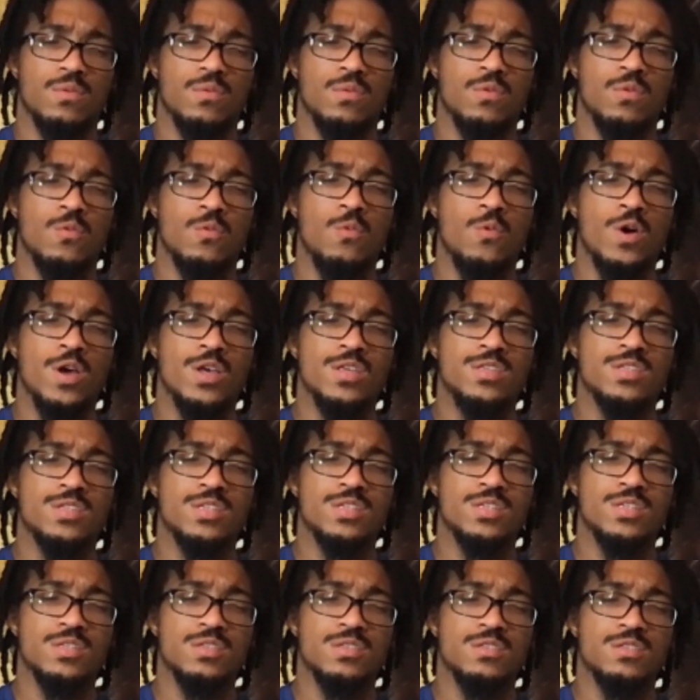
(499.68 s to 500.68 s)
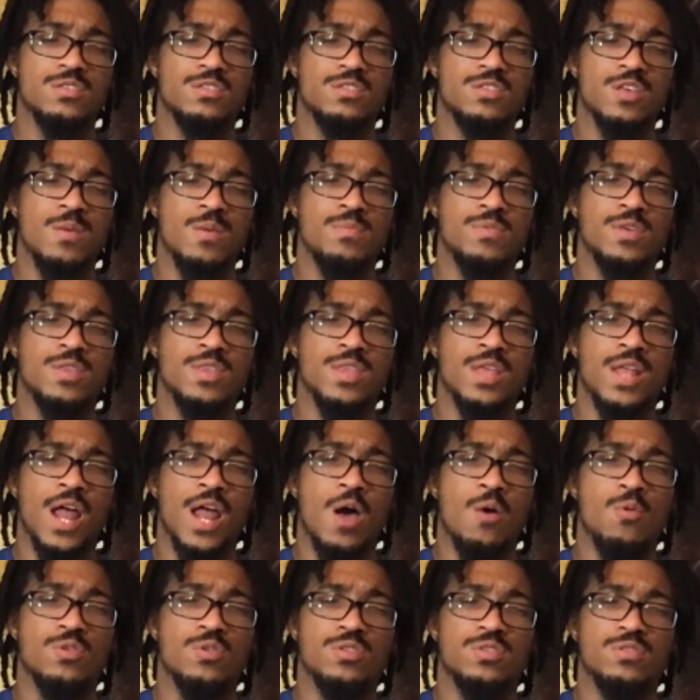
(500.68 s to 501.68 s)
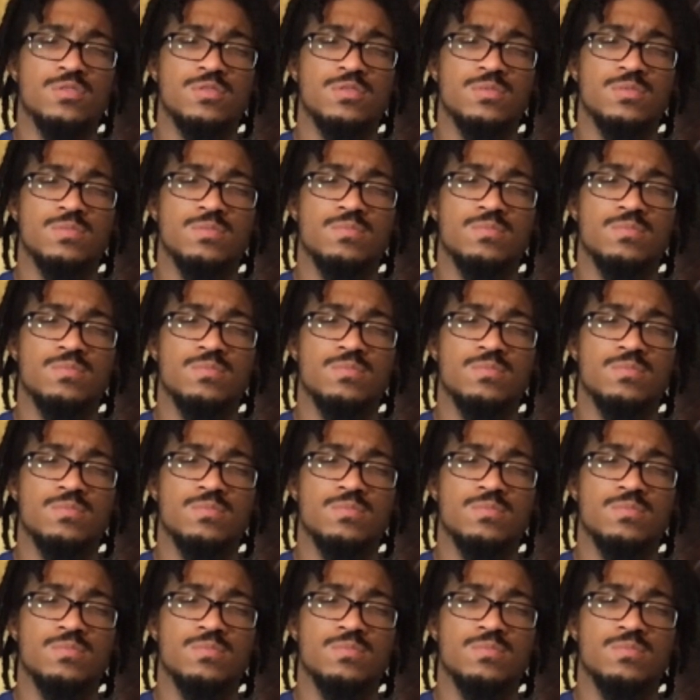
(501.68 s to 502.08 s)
wasn't something that I was